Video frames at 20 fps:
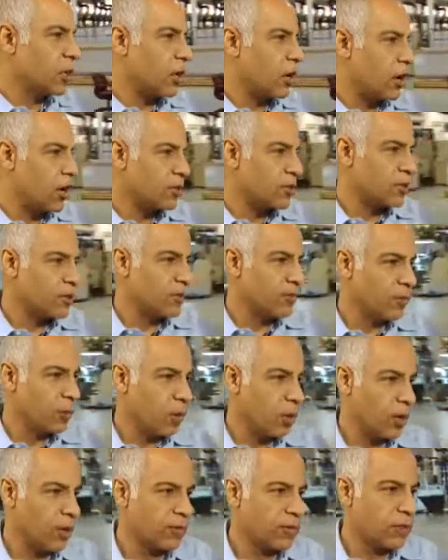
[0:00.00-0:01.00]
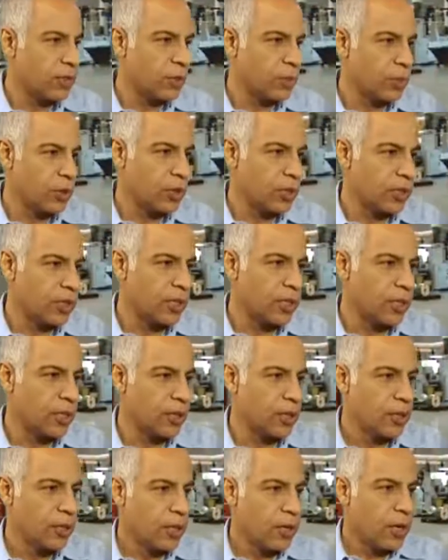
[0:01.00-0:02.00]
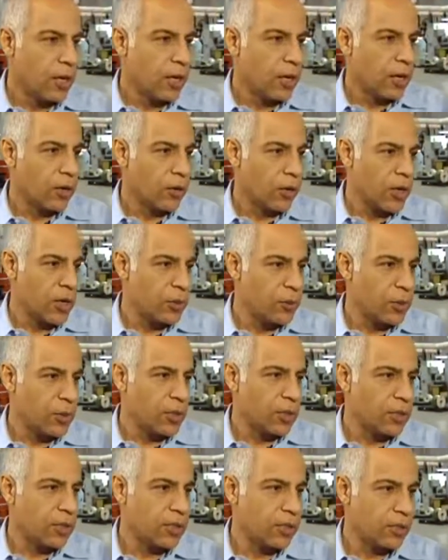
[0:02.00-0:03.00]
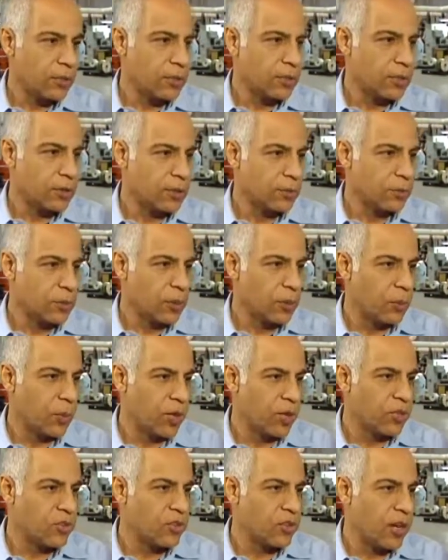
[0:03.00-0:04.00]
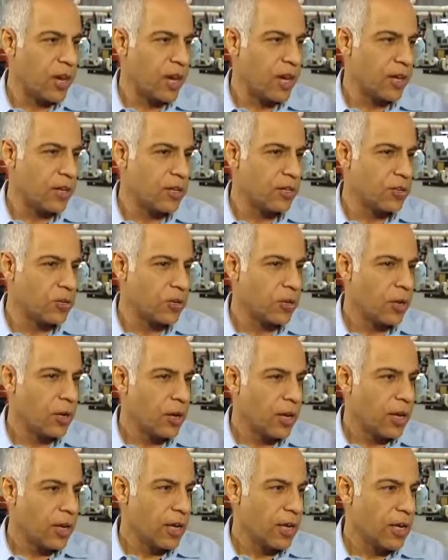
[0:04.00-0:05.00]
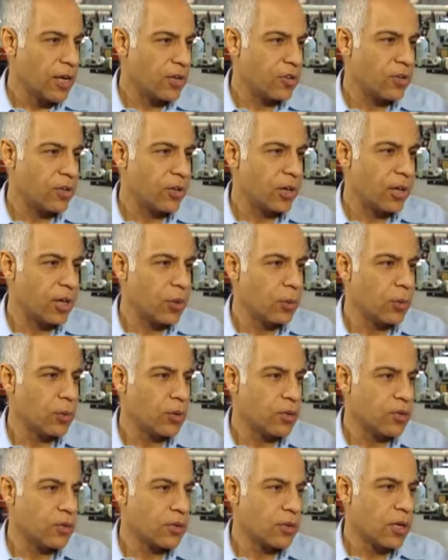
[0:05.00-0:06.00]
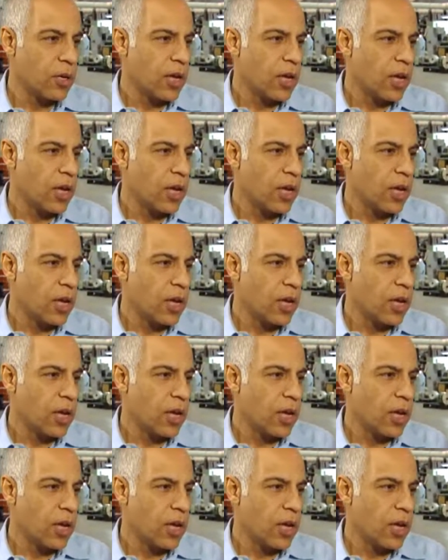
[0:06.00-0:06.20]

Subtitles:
costs involved in building a green building. The biggest challenge initially was